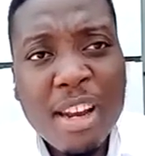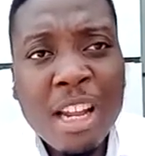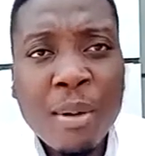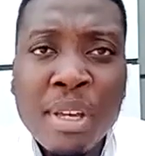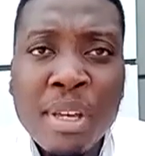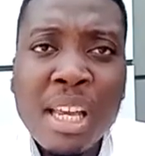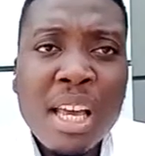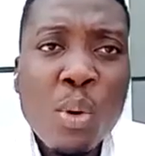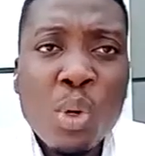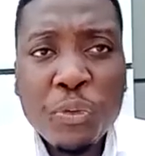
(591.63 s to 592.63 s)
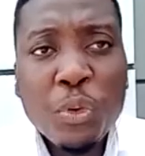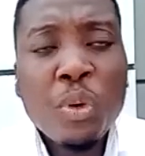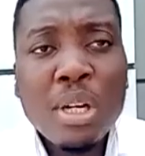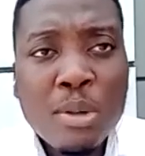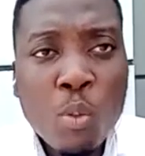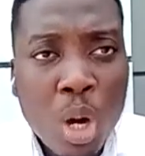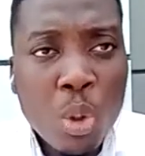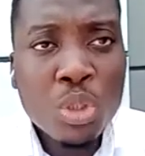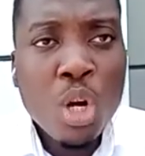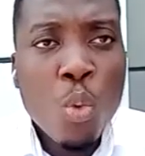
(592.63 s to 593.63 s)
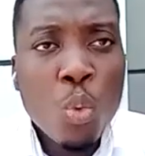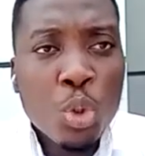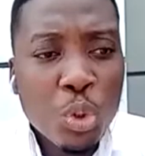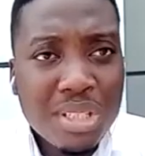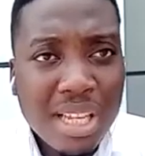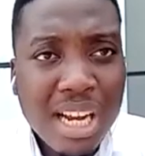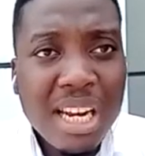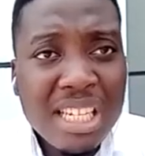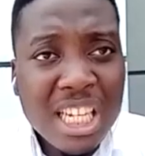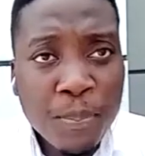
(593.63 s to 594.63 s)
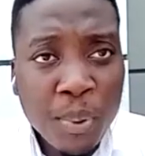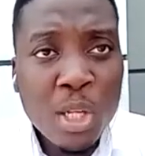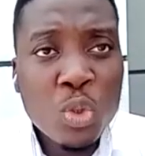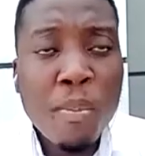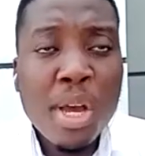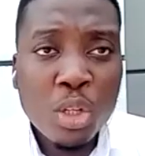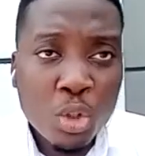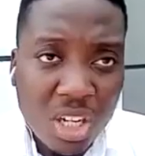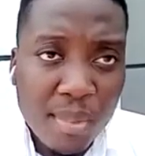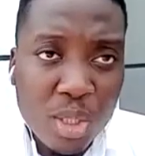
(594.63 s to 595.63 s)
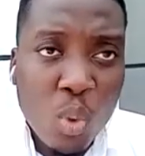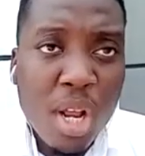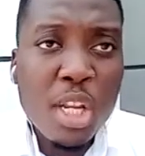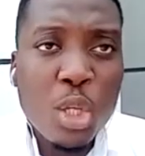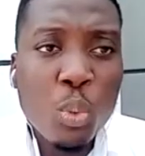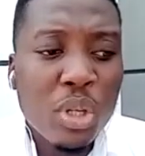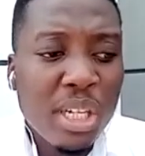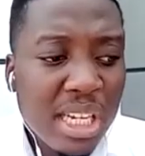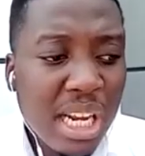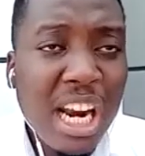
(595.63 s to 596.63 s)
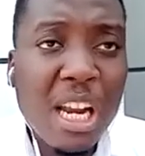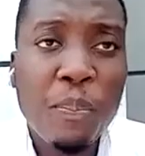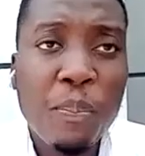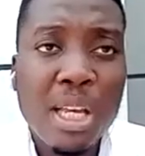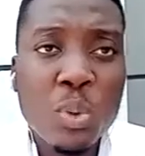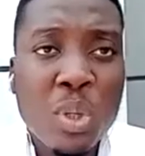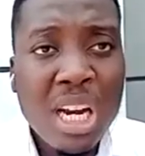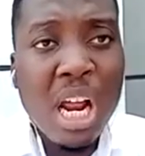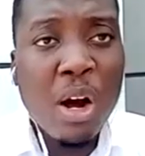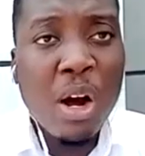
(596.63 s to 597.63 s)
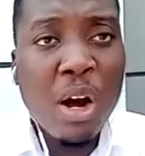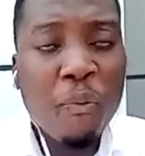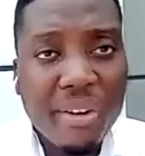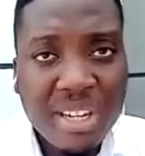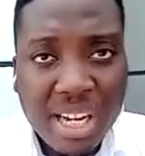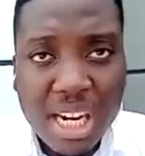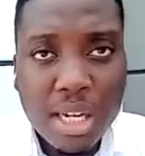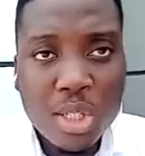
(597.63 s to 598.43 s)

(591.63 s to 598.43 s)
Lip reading: I mean, in which footballing world would you take an injured player to a major tournament when you would need other players? We had Alfred Duncan.